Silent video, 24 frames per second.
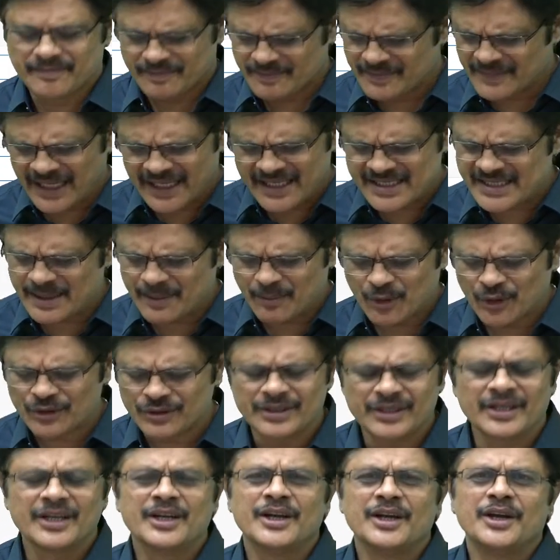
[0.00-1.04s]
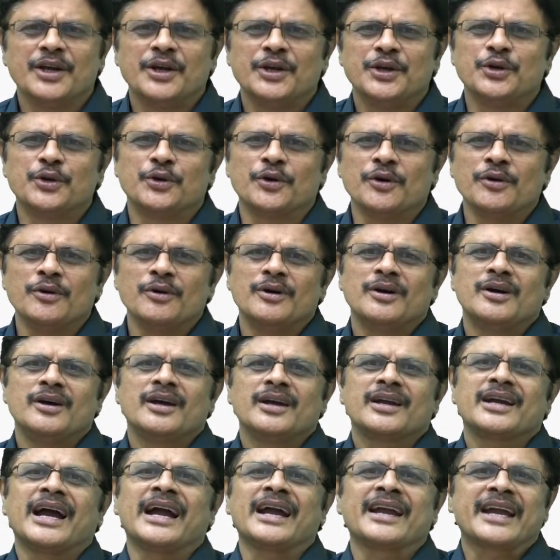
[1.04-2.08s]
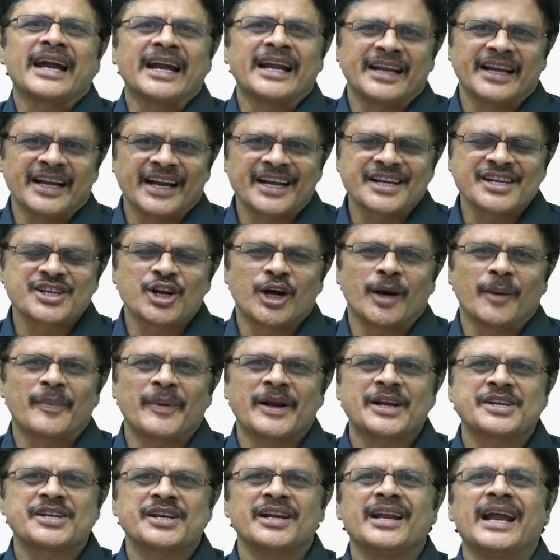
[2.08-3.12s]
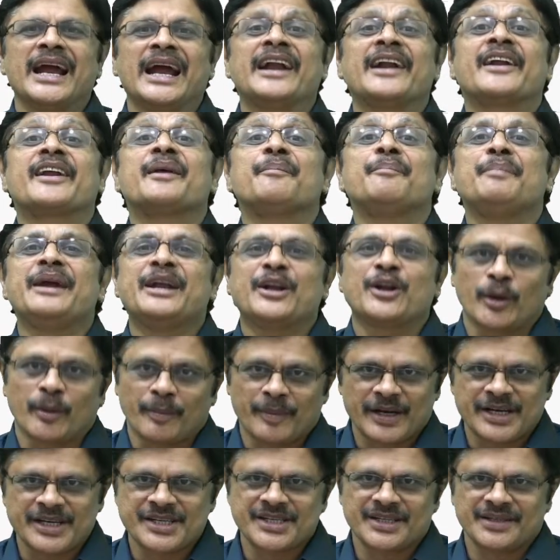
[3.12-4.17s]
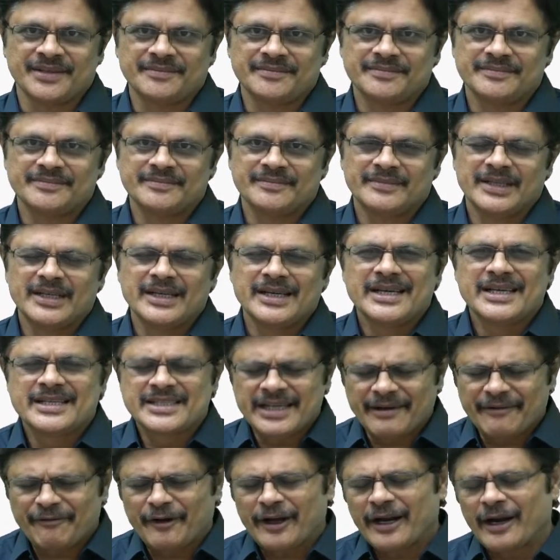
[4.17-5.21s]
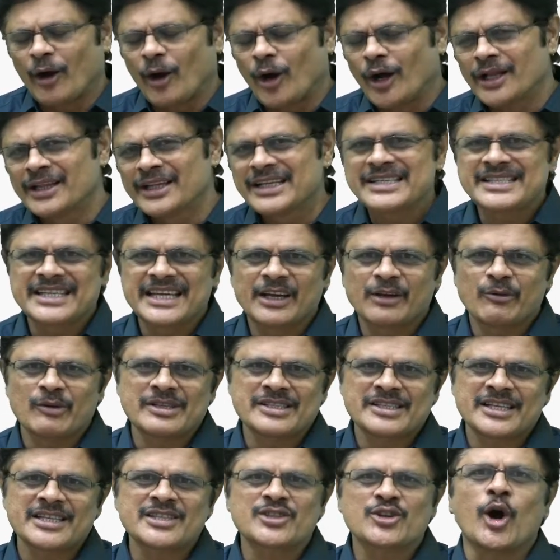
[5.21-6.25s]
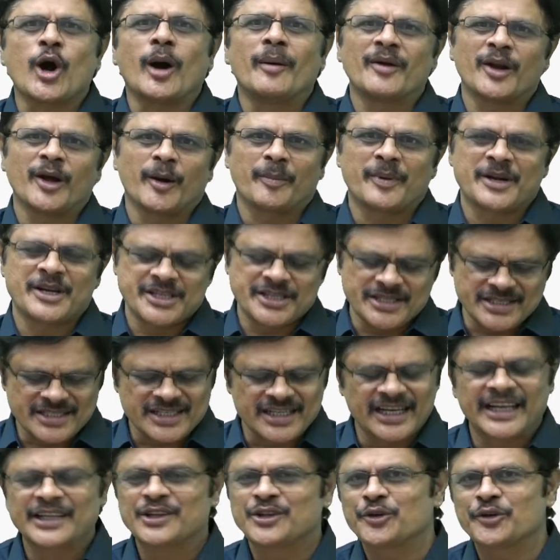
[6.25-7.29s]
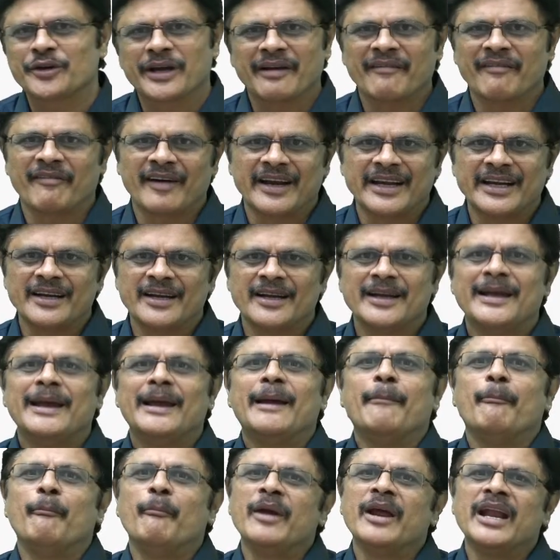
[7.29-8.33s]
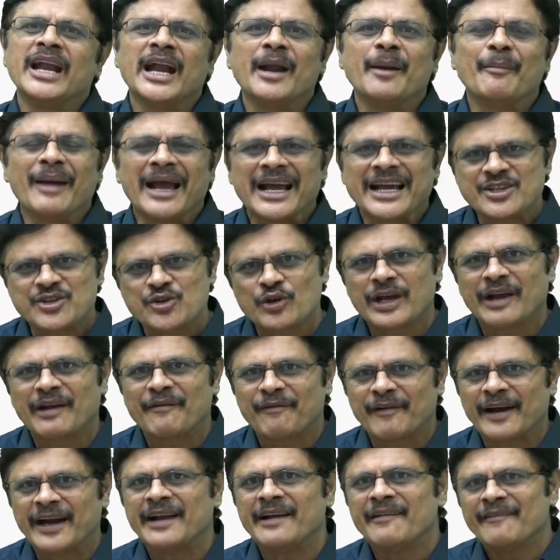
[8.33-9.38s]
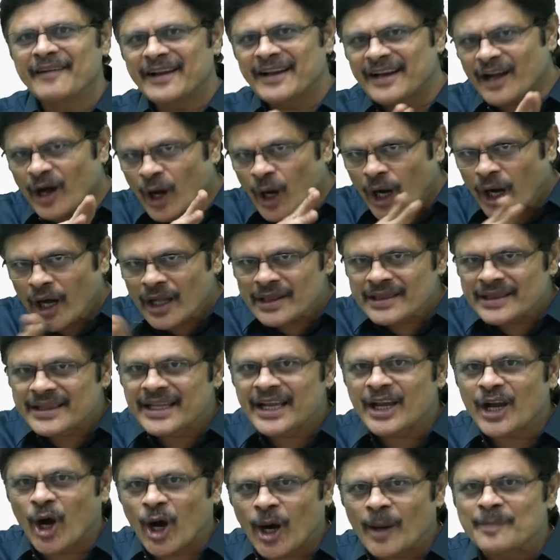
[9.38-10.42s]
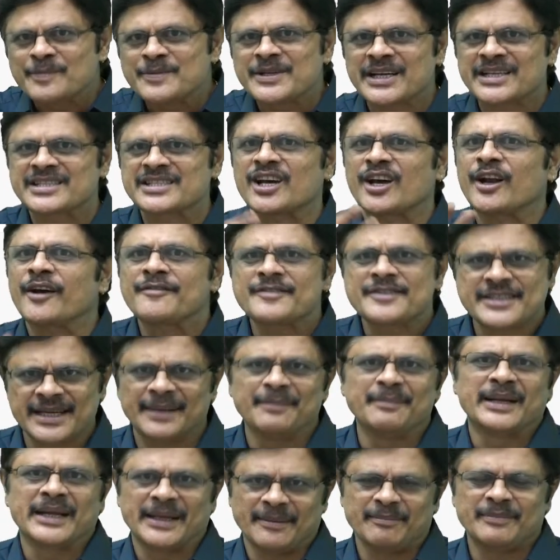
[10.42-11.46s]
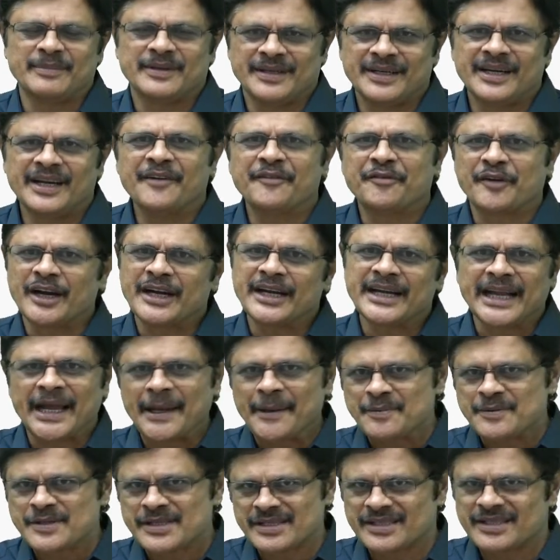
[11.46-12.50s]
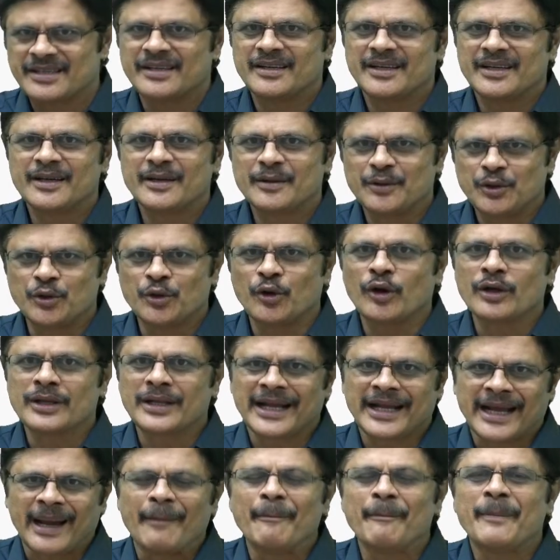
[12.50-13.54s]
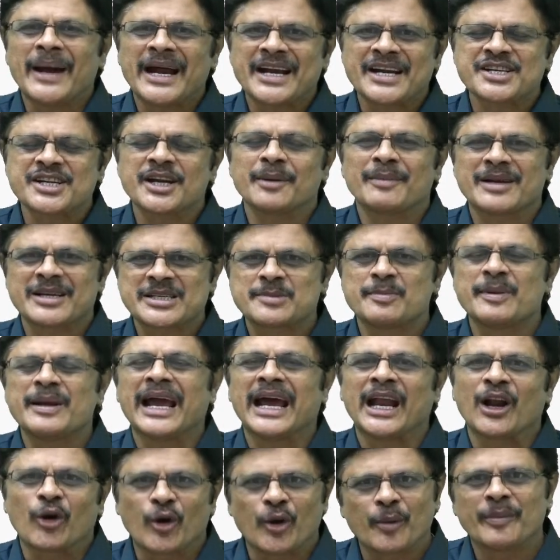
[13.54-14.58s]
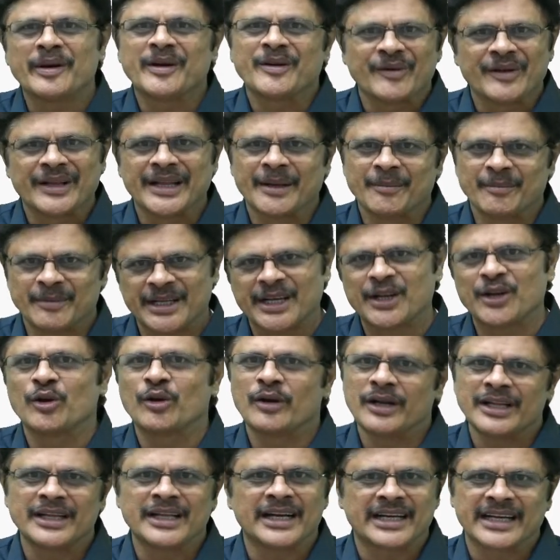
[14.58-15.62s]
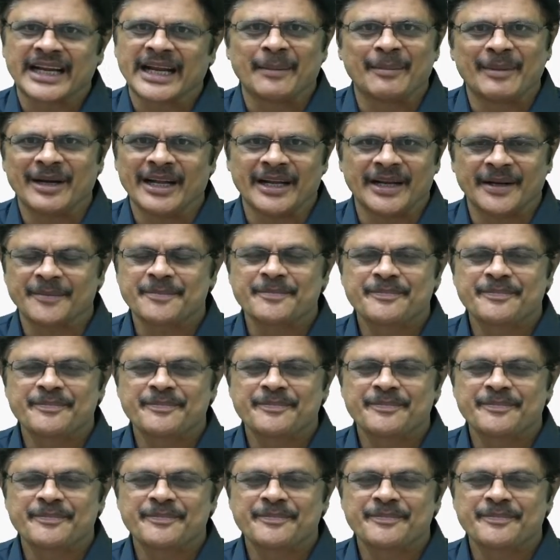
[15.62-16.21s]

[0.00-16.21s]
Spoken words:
That is about, you know, concatenation operation and repeat operation. See, for all the sequences, common operations, length you can find, min and max you can find when all the objects are of same type. Different types, you know, the comparison must be allowed between them, then only that can be done.